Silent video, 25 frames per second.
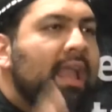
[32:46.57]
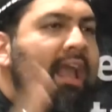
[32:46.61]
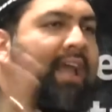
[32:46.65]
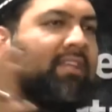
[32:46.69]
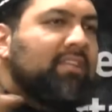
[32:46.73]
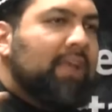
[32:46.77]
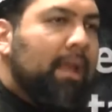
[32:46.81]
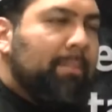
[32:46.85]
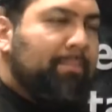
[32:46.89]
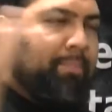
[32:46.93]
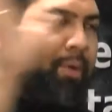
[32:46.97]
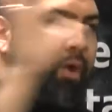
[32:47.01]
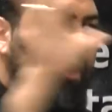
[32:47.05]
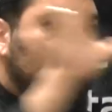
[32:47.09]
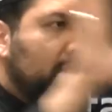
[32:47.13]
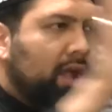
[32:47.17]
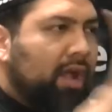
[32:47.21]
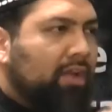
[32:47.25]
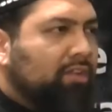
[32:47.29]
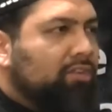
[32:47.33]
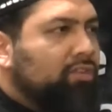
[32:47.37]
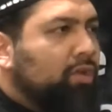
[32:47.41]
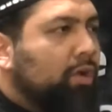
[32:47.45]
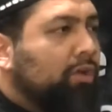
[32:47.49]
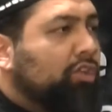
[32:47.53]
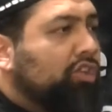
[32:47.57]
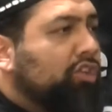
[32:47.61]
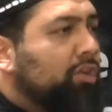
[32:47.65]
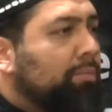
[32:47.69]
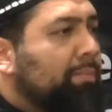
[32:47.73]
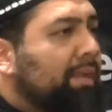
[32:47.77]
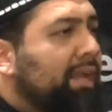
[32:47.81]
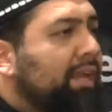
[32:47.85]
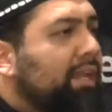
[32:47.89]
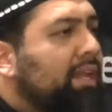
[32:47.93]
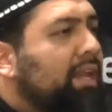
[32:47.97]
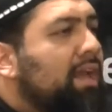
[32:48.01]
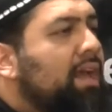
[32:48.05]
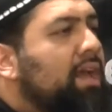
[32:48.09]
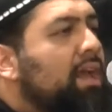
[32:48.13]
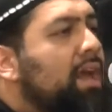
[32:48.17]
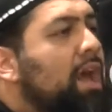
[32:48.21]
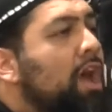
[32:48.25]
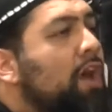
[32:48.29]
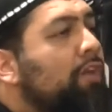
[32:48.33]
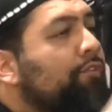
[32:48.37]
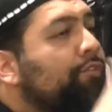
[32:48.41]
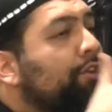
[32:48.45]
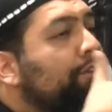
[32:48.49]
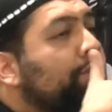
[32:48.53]
Is I put it on social
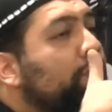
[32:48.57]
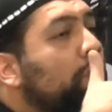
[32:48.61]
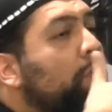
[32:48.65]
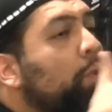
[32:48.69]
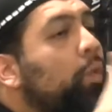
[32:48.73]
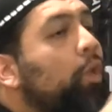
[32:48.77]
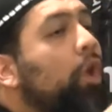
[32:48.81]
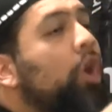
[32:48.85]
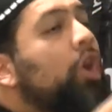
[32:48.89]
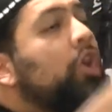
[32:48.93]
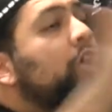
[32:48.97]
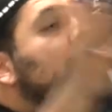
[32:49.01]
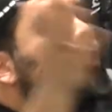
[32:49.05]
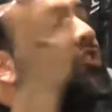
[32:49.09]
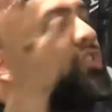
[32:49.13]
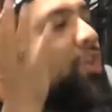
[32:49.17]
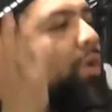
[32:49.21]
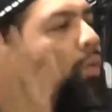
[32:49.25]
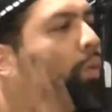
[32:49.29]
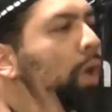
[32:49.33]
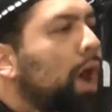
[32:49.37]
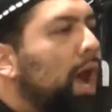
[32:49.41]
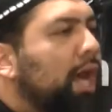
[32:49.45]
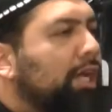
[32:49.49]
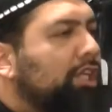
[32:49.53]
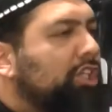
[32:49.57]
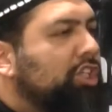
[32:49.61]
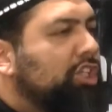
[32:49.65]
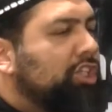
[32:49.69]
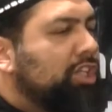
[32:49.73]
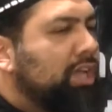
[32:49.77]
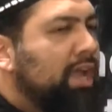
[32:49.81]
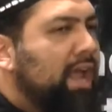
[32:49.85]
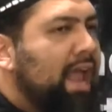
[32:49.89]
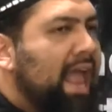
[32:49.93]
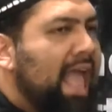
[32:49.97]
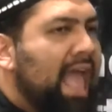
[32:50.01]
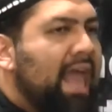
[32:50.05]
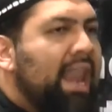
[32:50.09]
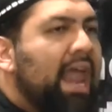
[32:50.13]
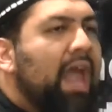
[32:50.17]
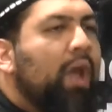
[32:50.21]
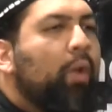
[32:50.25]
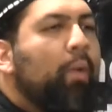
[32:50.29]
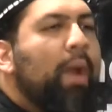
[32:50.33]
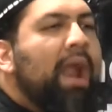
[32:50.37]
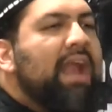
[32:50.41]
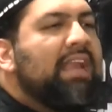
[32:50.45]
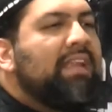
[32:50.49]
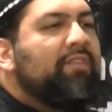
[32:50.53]
media for the world to watch, and I
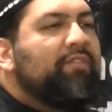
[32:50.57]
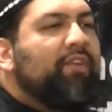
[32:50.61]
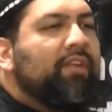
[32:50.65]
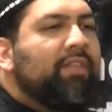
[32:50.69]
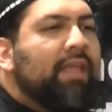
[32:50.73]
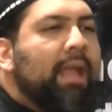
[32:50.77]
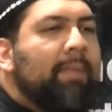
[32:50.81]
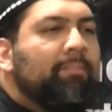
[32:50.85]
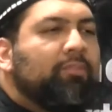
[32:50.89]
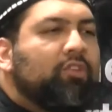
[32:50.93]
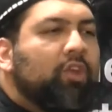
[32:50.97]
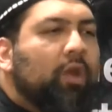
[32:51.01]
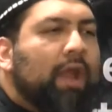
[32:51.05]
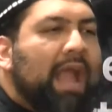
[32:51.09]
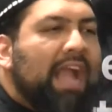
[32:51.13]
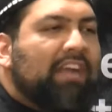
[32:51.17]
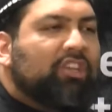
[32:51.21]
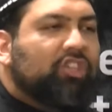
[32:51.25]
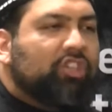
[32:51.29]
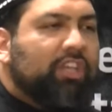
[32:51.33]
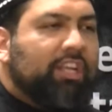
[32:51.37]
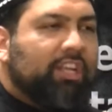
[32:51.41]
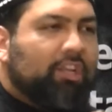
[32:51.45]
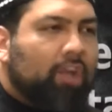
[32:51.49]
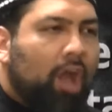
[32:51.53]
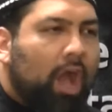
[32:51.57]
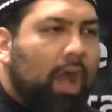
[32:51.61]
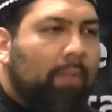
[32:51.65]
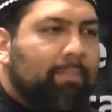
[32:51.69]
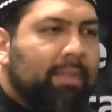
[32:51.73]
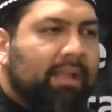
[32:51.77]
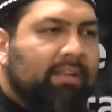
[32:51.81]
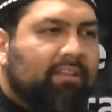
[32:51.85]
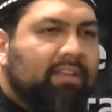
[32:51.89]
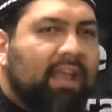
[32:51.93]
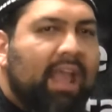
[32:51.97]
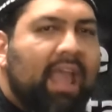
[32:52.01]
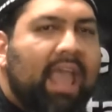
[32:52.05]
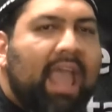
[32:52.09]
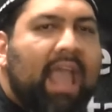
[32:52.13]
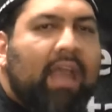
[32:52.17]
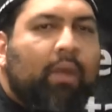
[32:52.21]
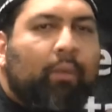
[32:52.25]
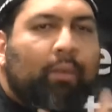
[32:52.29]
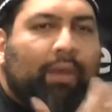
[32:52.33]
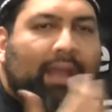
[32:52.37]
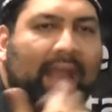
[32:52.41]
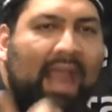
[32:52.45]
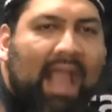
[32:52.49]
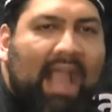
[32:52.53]
wait for them to actually comment
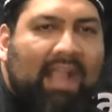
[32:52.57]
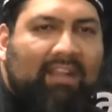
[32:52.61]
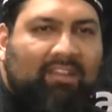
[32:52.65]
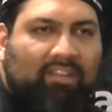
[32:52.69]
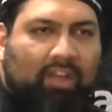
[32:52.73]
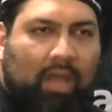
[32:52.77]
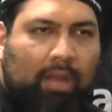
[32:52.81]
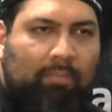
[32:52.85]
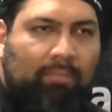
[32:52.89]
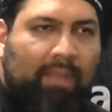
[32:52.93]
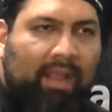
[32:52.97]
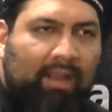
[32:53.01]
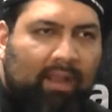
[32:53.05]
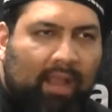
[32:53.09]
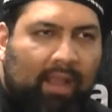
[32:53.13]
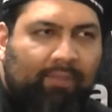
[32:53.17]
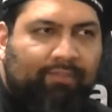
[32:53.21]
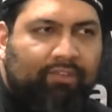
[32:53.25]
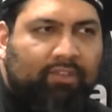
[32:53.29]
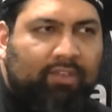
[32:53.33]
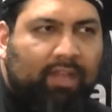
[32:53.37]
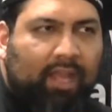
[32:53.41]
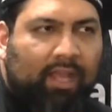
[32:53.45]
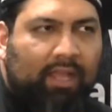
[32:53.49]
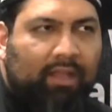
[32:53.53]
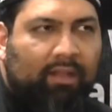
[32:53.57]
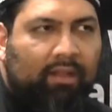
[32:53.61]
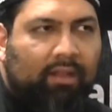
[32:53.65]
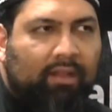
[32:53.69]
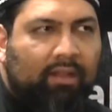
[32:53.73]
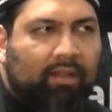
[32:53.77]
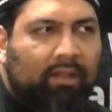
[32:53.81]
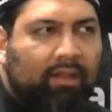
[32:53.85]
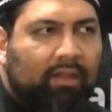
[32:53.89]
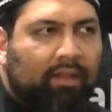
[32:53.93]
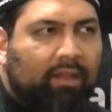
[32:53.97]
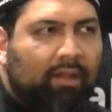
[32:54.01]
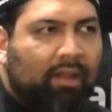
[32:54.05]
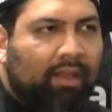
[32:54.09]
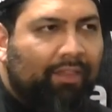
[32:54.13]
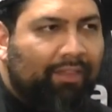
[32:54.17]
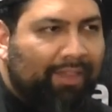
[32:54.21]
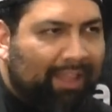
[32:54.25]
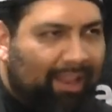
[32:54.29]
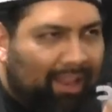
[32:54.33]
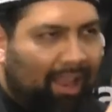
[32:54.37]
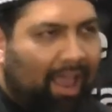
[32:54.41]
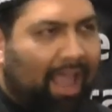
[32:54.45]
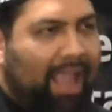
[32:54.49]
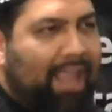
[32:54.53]
and react on my lifestyle.
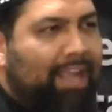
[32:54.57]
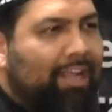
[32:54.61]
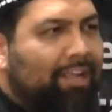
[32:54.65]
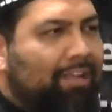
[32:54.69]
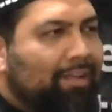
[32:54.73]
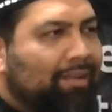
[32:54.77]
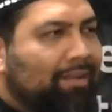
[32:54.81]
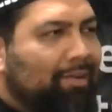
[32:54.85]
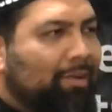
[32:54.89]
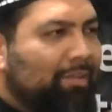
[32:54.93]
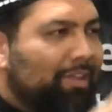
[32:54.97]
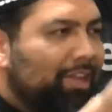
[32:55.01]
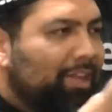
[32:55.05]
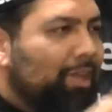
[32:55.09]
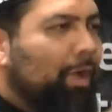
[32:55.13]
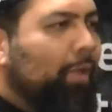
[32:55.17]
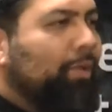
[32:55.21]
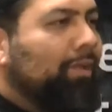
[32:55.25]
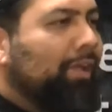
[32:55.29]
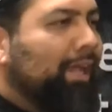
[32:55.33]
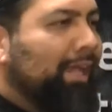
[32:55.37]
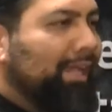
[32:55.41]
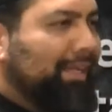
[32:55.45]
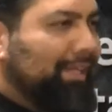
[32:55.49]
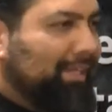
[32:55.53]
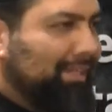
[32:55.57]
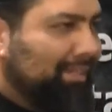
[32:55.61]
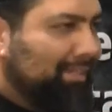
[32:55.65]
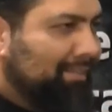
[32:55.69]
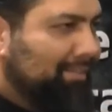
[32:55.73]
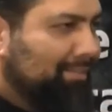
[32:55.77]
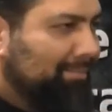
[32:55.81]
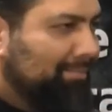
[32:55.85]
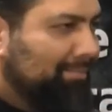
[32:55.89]
They like or they don't like.